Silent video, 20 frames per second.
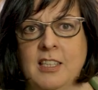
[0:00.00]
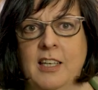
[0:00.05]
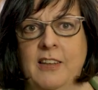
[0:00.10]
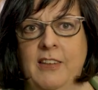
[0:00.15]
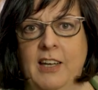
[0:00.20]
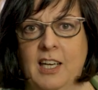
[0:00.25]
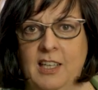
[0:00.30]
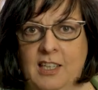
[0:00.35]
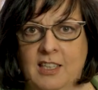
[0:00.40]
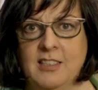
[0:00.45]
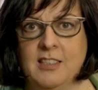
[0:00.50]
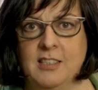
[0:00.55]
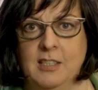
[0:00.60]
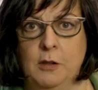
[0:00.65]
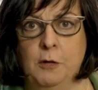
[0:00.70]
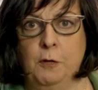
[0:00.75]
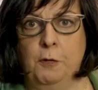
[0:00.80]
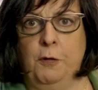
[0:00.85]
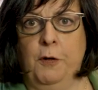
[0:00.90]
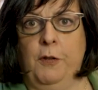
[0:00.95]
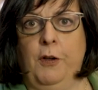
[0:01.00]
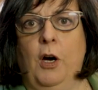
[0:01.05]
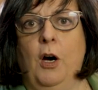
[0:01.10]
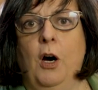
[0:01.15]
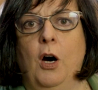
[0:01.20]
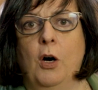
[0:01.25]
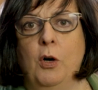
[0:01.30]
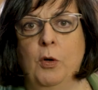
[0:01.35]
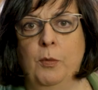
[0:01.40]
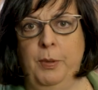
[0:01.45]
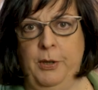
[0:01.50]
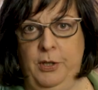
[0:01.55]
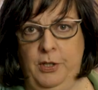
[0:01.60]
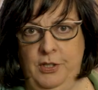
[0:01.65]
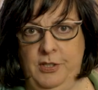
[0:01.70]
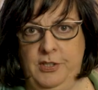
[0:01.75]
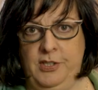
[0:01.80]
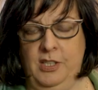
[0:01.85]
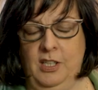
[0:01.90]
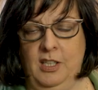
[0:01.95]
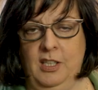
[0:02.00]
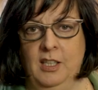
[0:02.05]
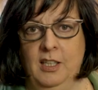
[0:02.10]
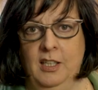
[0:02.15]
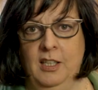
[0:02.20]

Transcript: they are considered for the whole person.